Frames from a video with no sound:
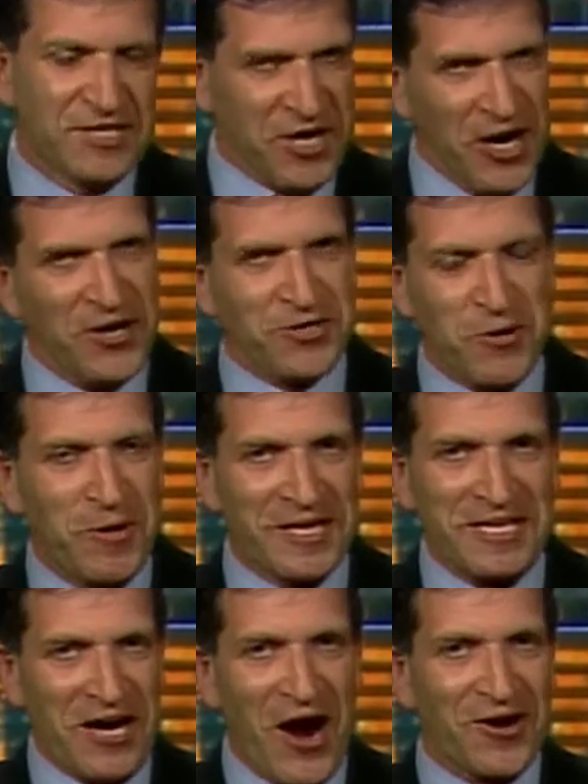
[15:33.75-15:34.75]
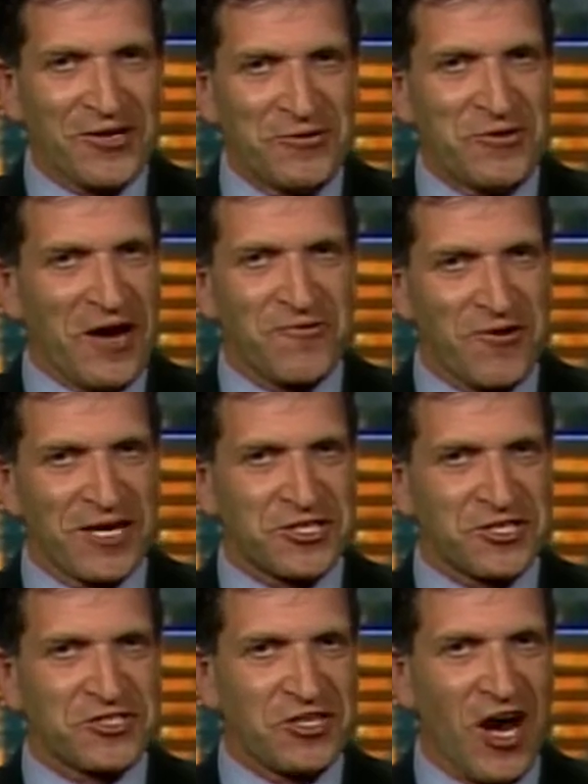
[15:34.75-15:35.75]
It's hard to really argue that
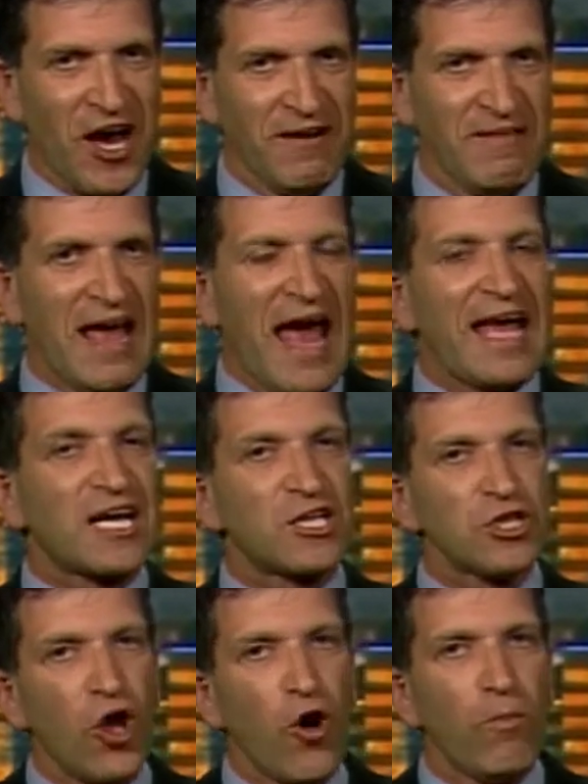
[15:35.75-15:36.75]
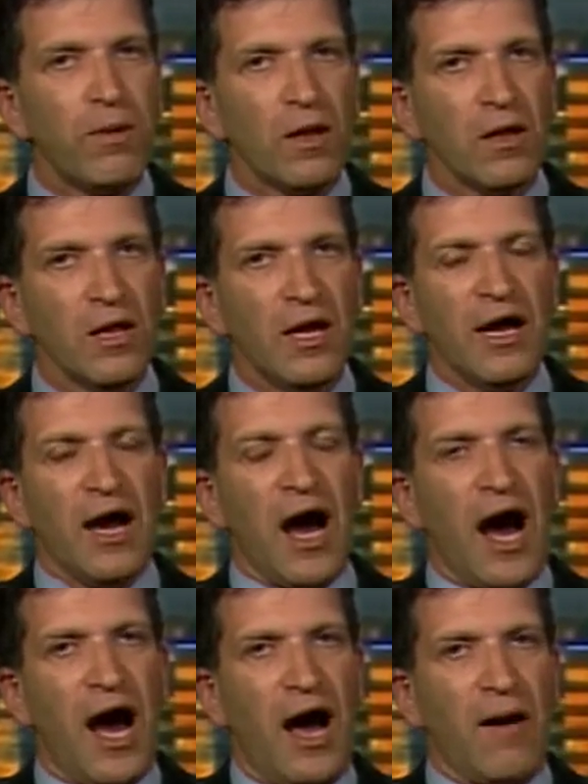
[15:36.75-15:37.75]
Russia's got a global
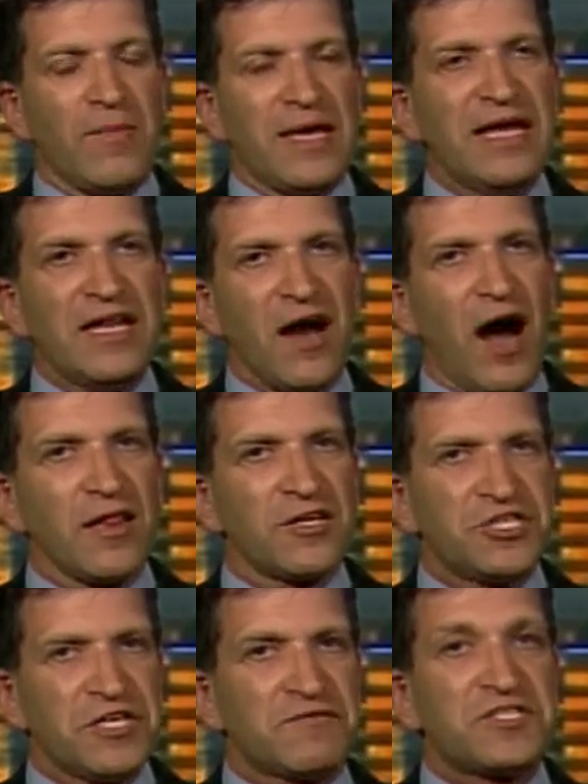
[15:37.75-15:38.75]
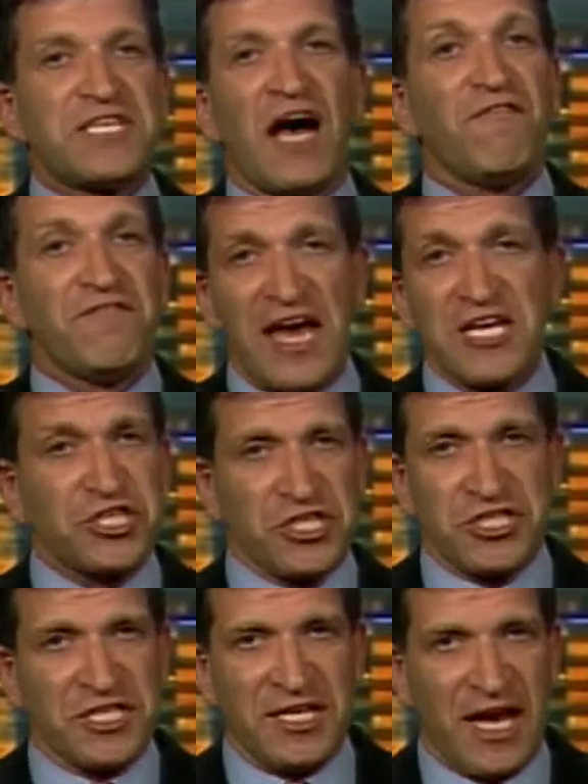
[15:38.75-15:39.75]
um, ideology of
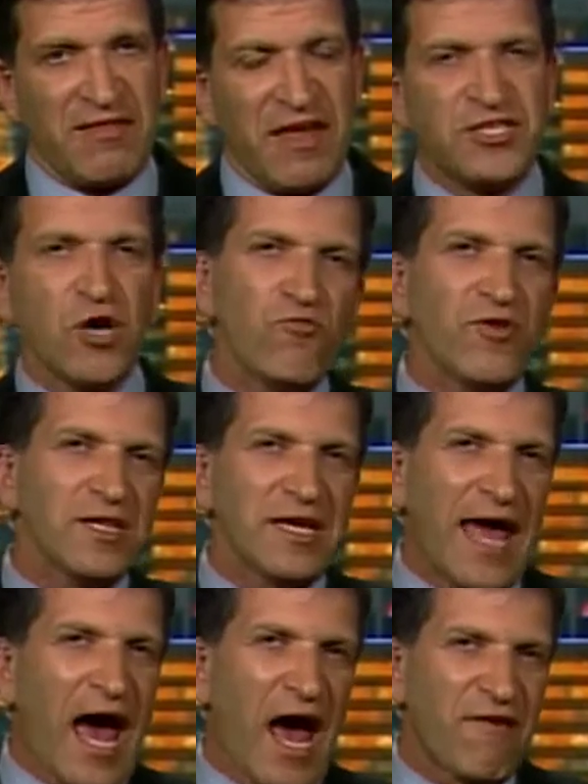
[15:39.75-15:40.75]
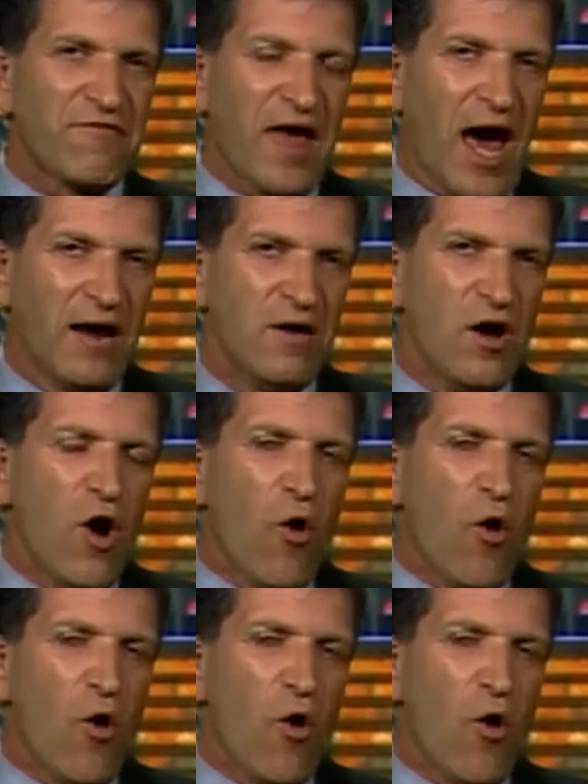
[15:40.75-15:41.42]
salvation today. They don't really have that.